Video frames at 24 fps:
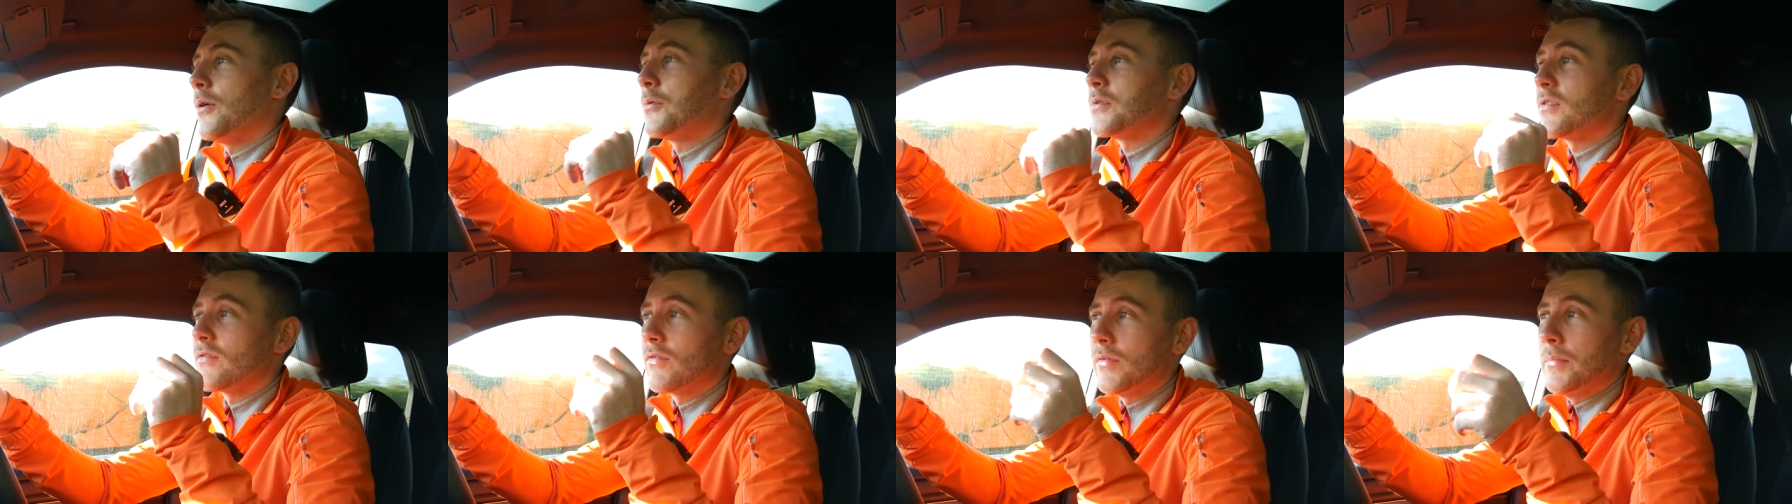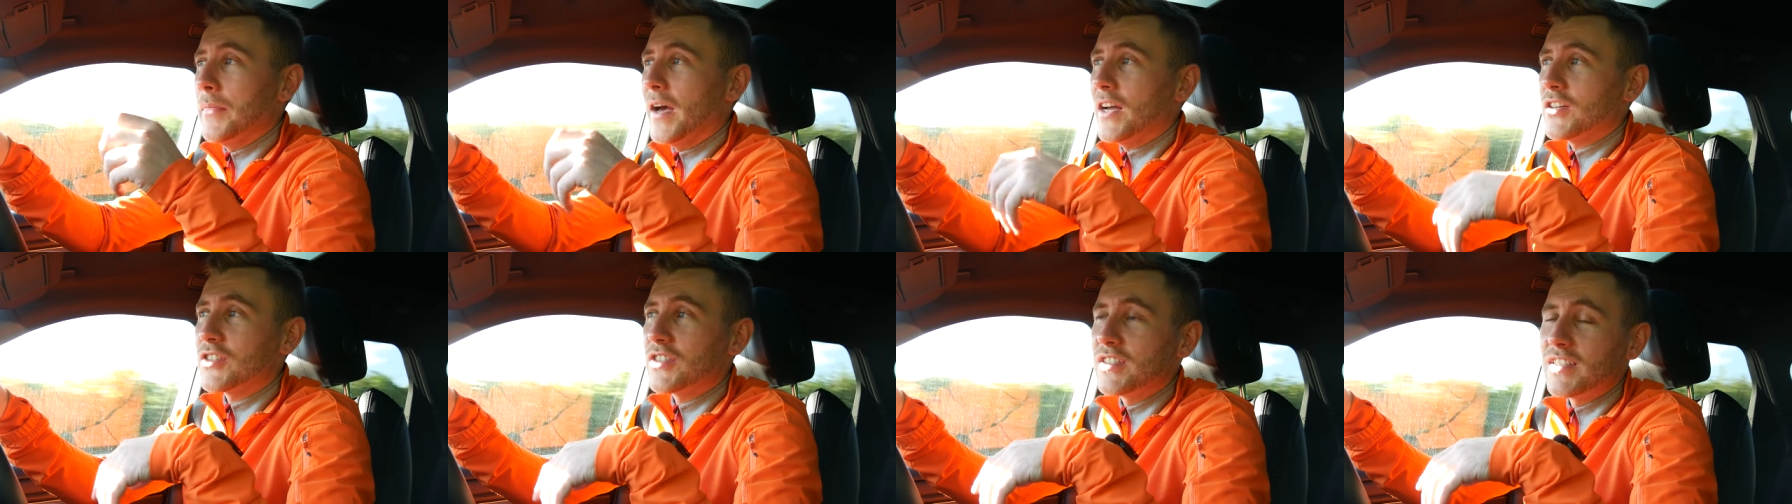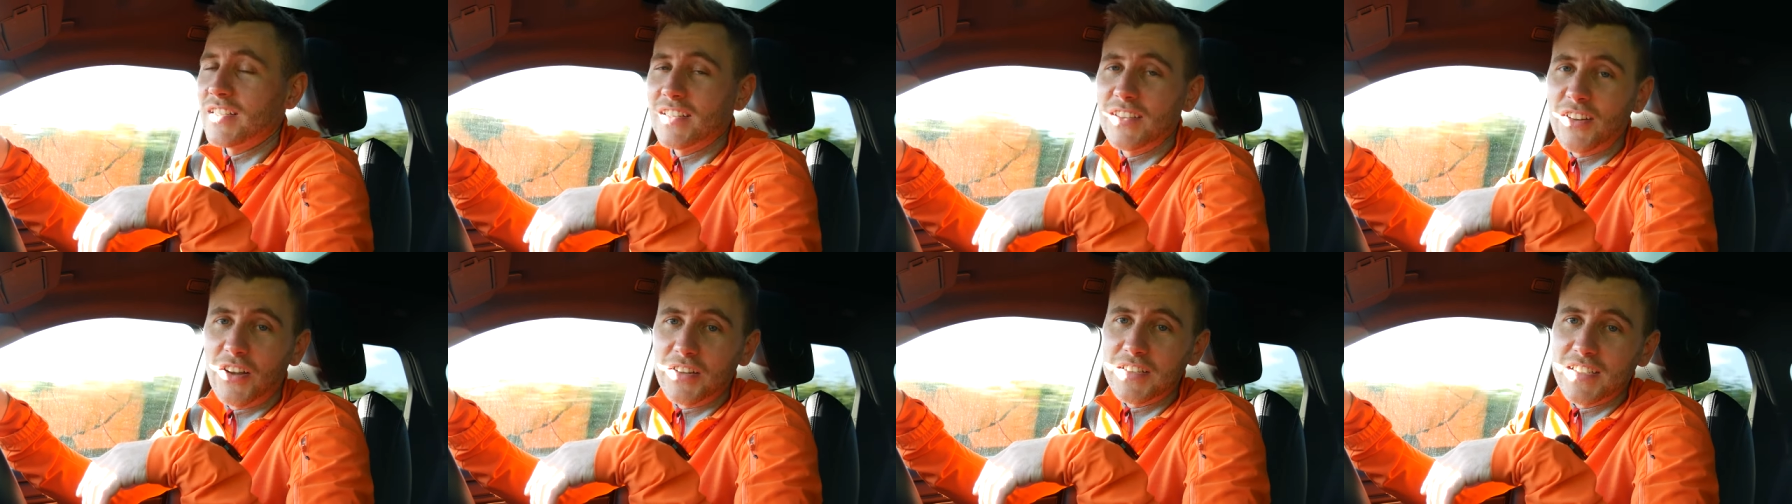I would have imagined
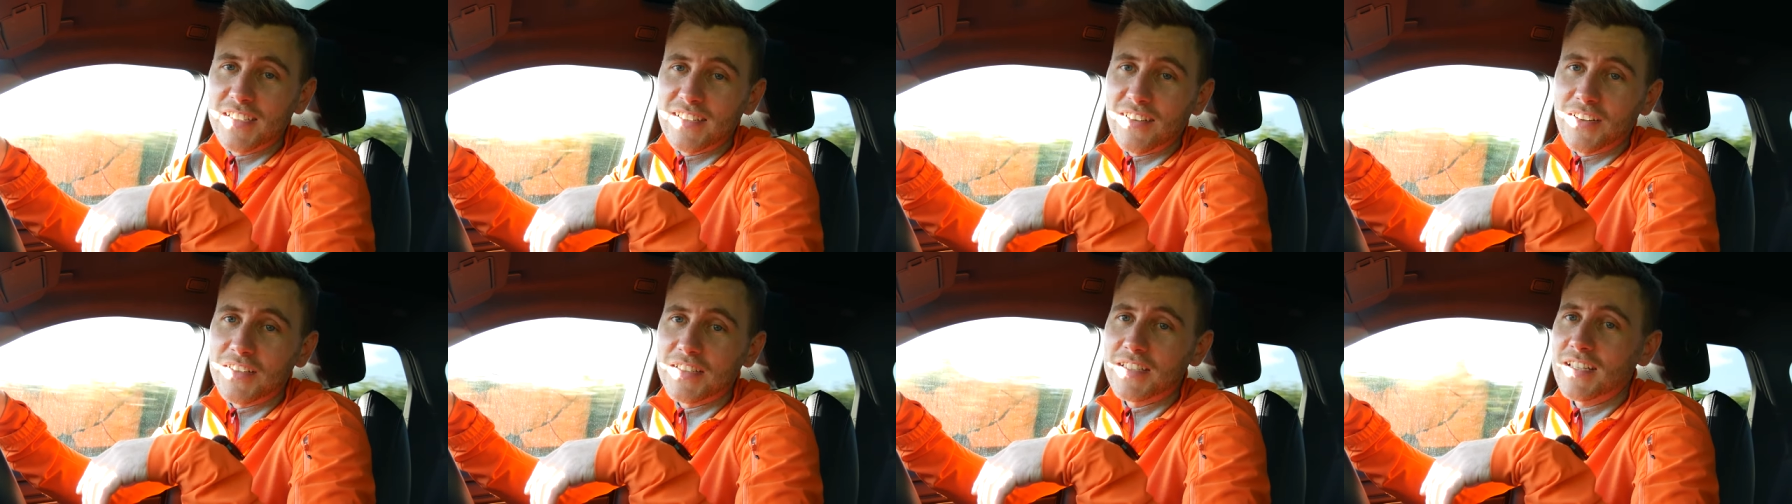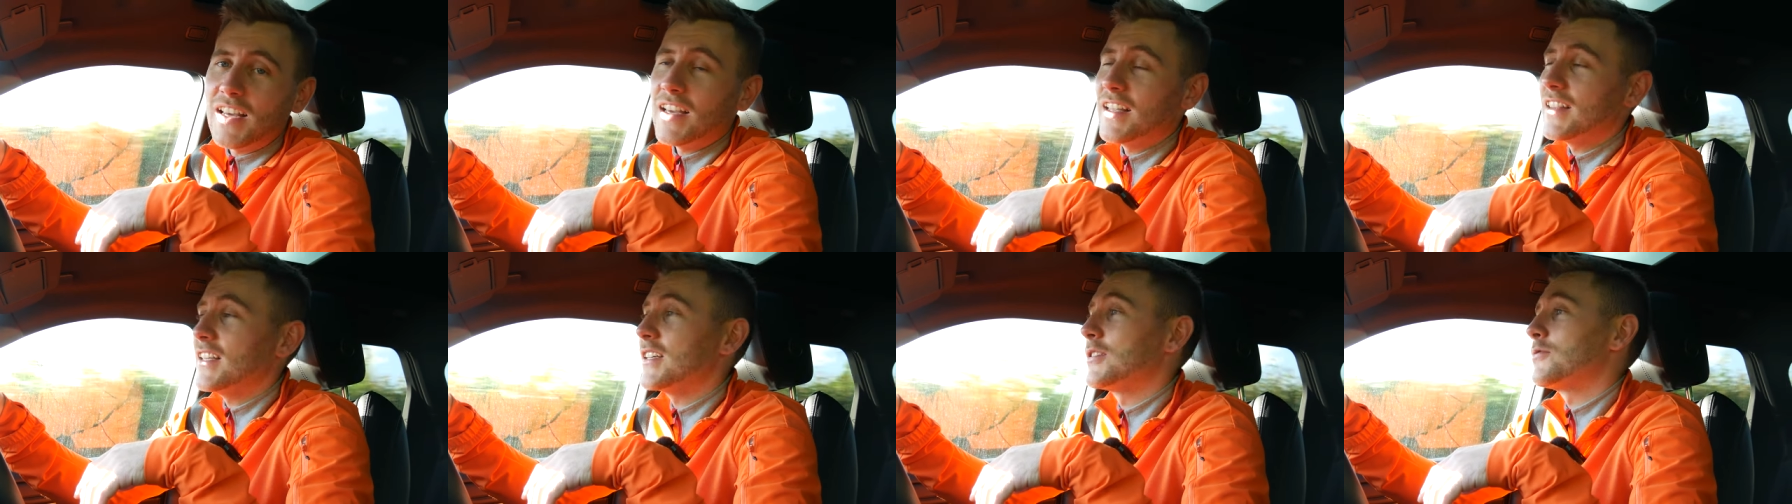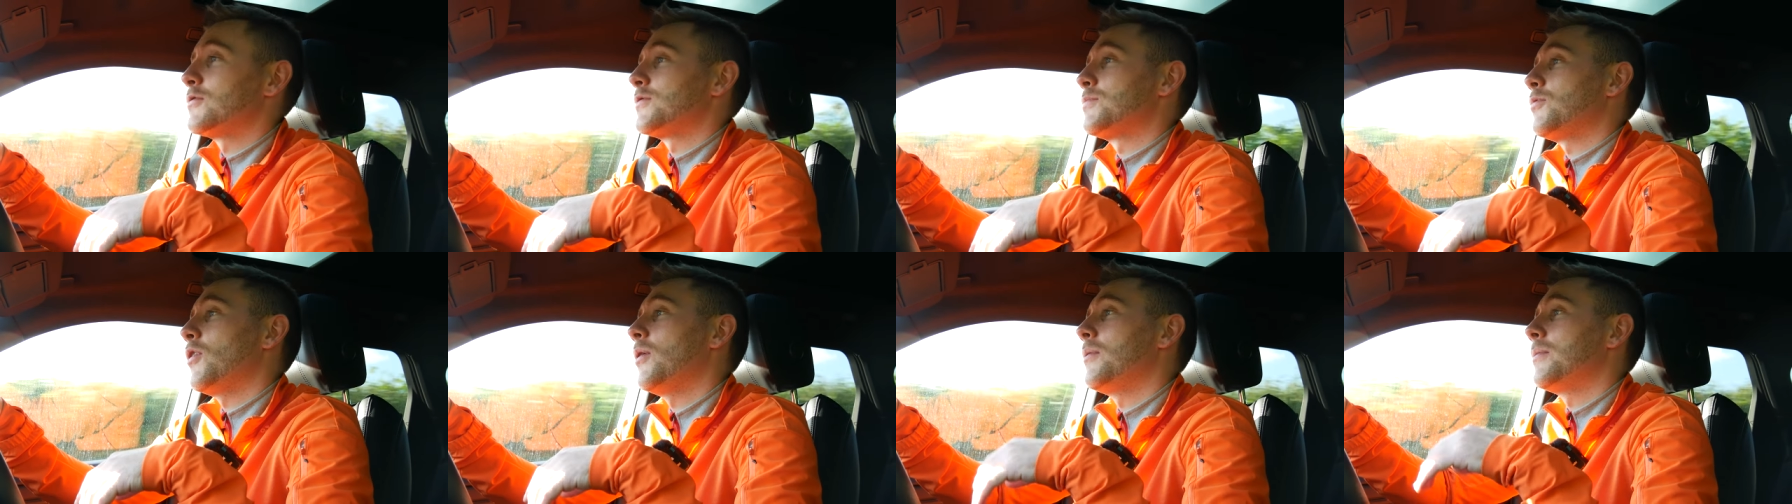in 1998, this
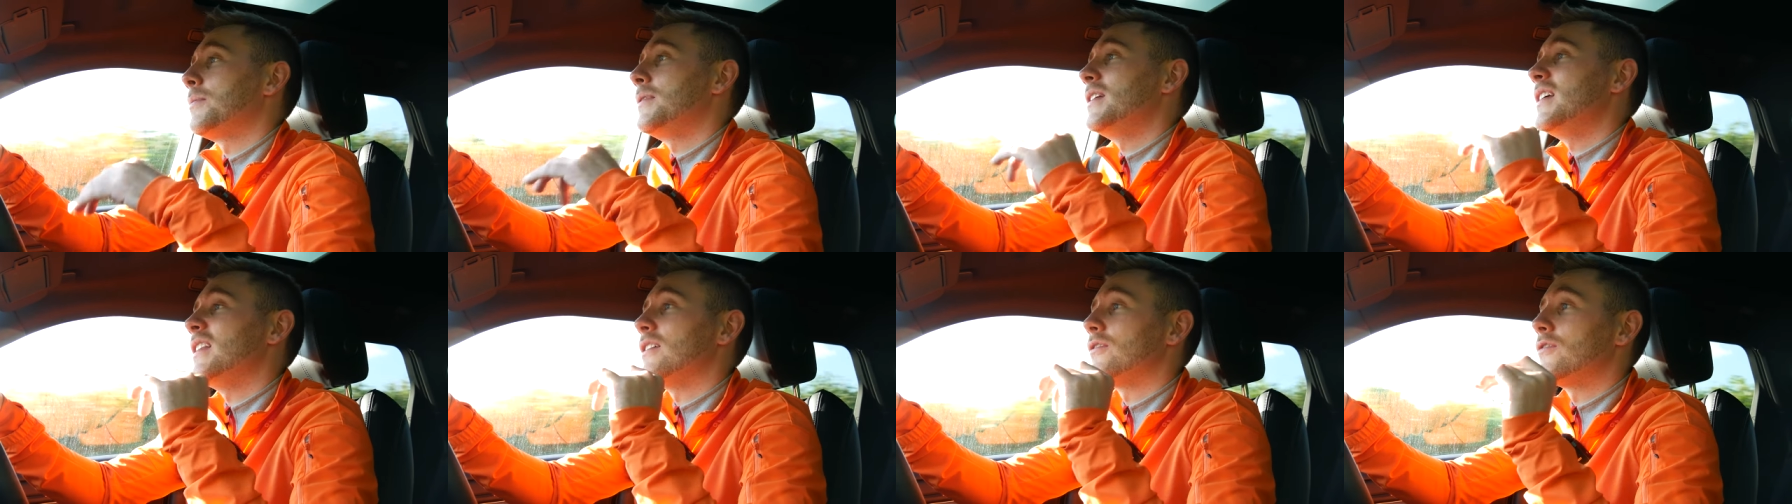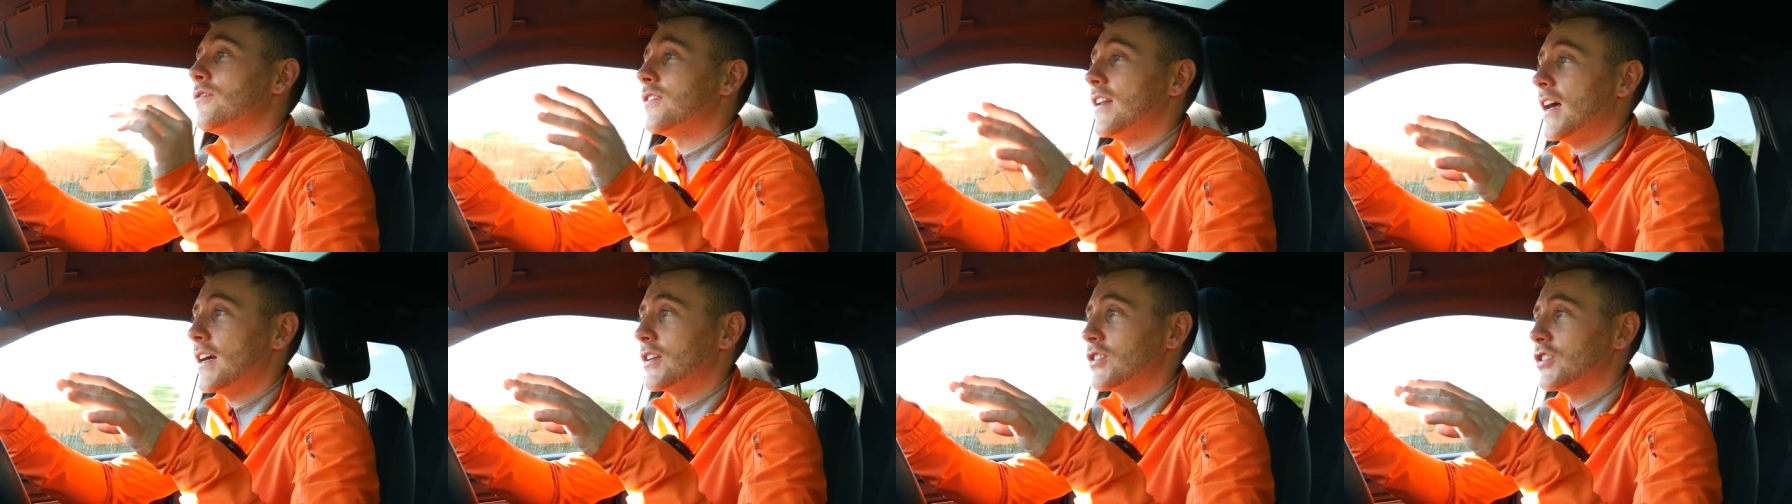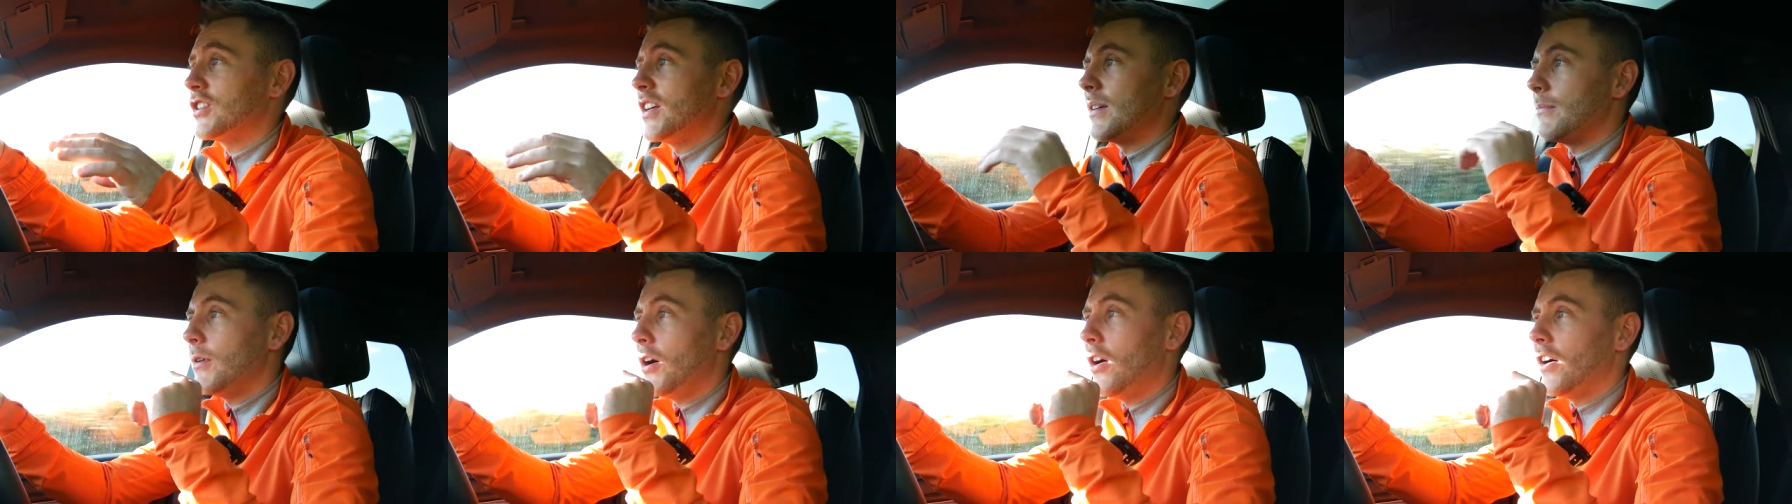was probably the
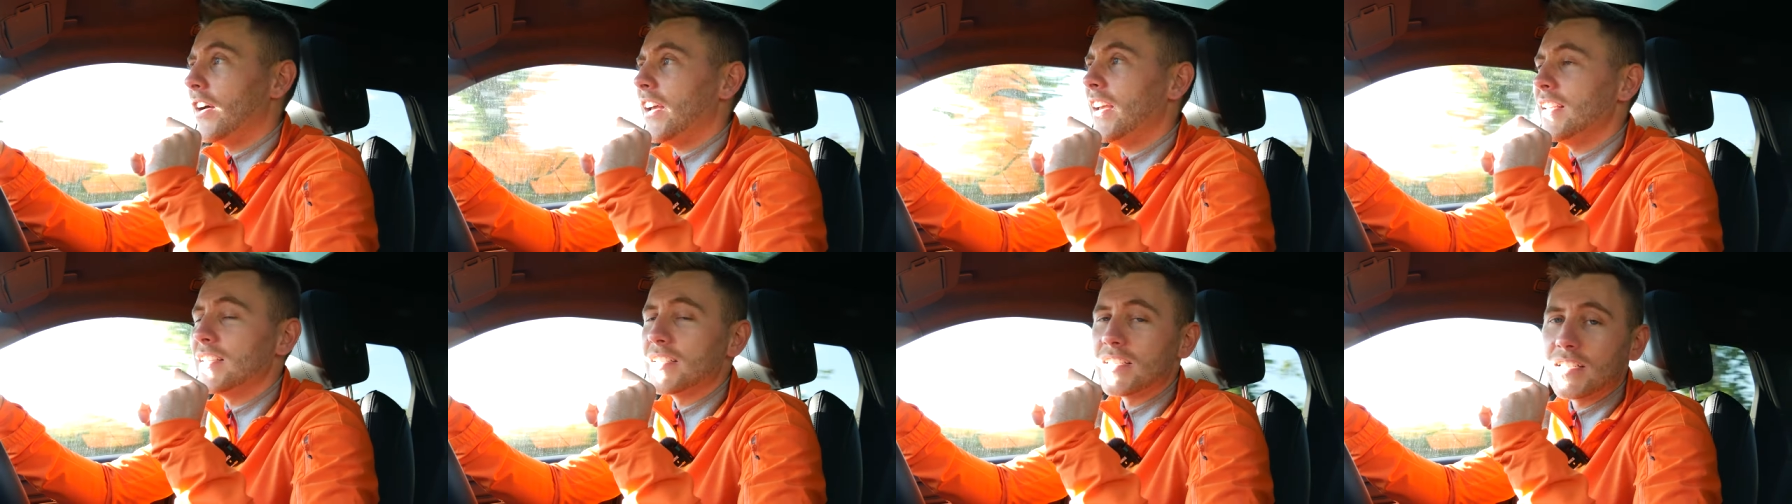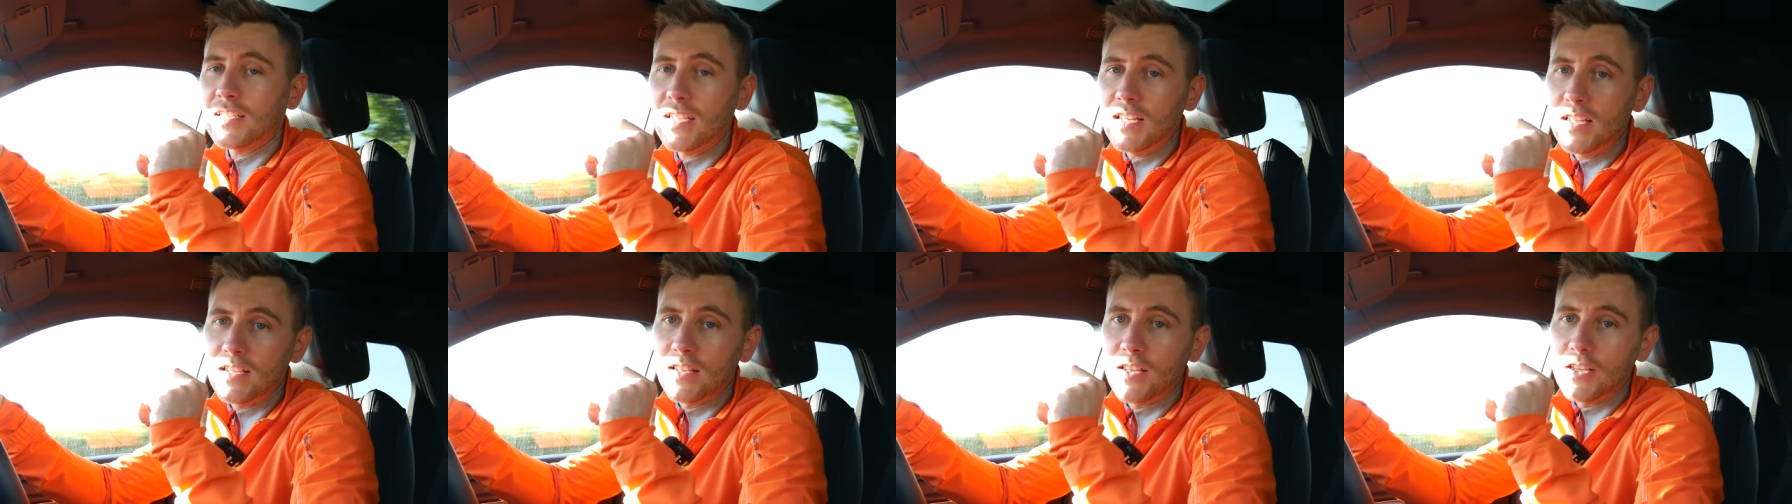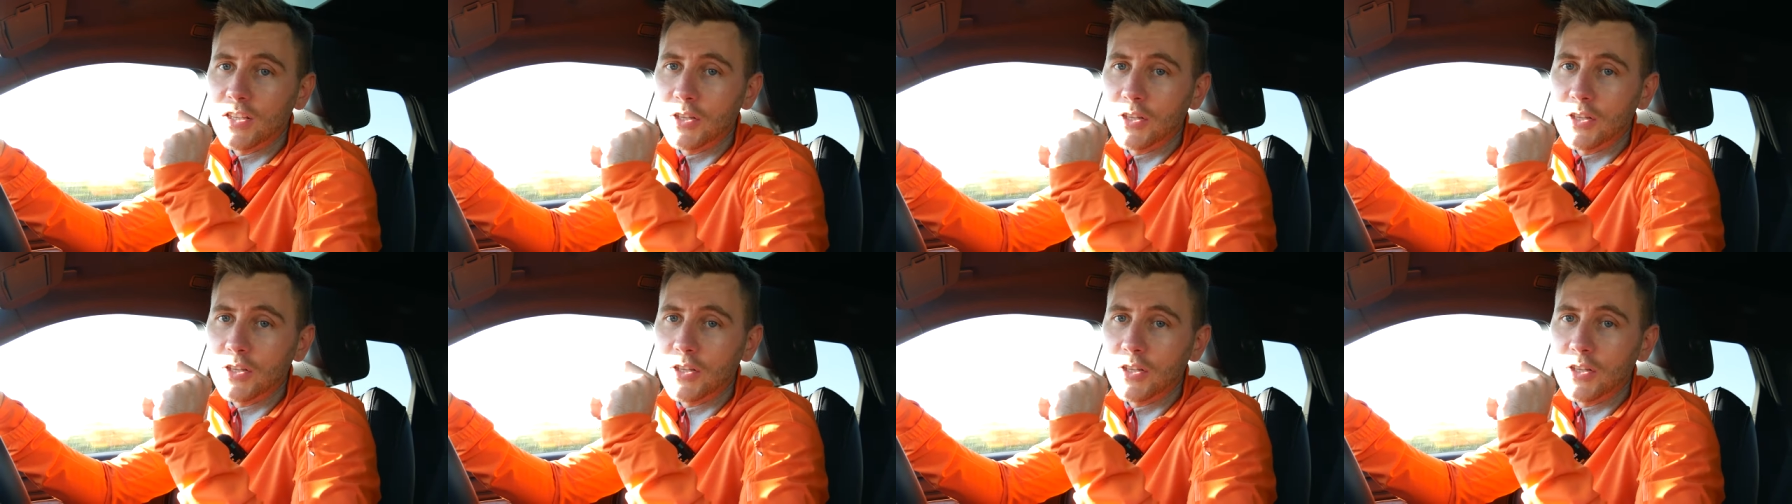flagship high-end ski that